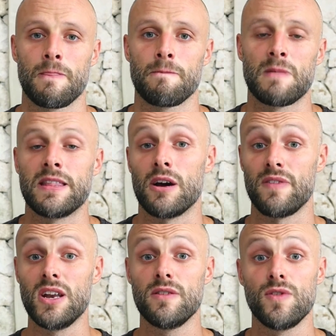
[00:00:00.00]
Now, if
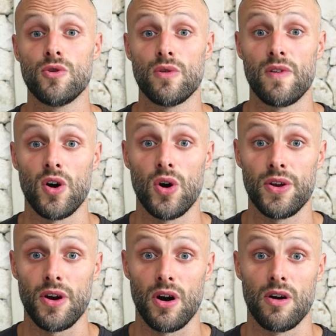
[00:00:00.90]
any of you have heard
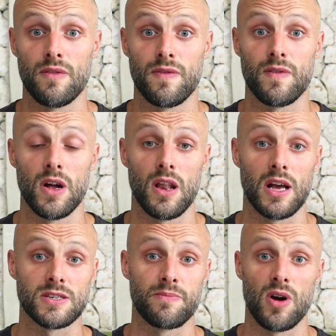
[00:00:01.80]
of the
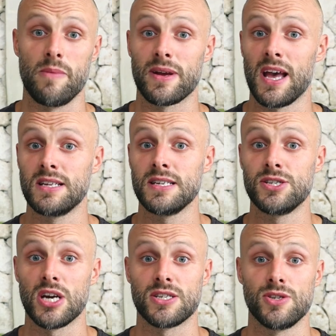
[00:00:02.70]
likes of Brian McKenzie,
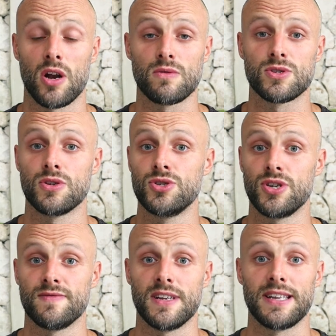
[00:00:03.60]
Jason Donaldson,
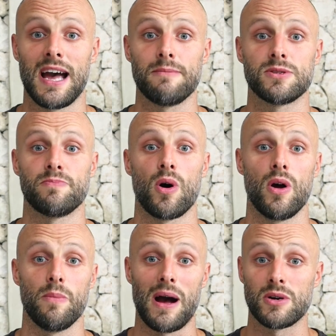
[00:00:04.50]
Shift Adapt,
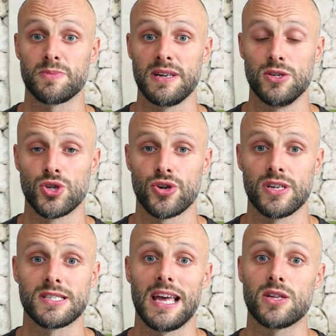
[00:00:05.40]
Power Speed Endurance,
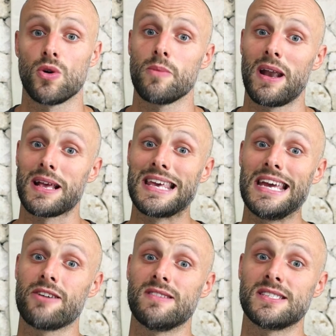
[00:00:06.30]
they talk about a
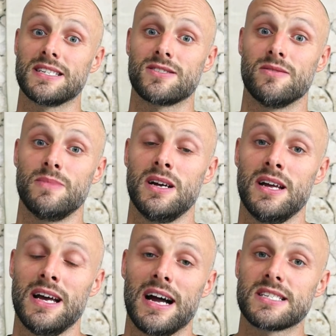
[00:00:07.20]
gearing system,
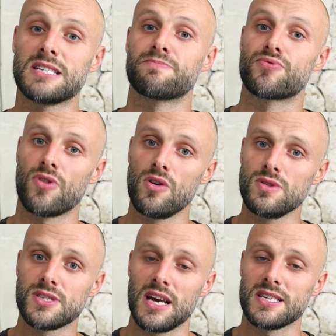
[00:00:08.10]
and it's this
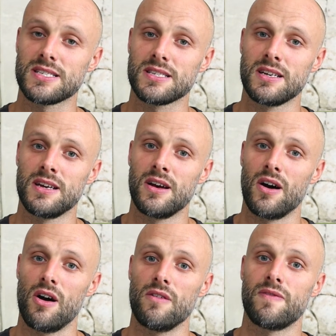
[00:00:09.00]
process
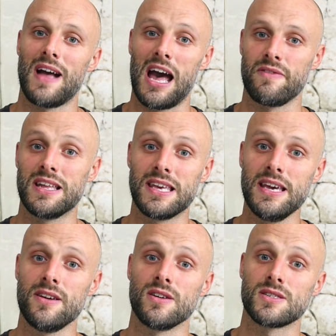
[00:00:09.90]
of having
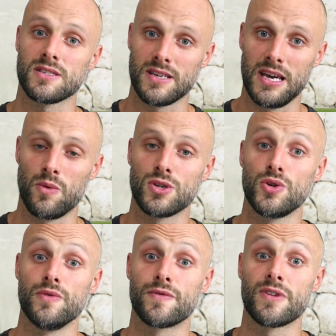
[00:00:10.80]
gears, gear 1,
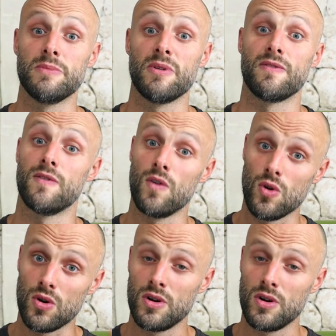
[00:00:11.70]
2, and 3 before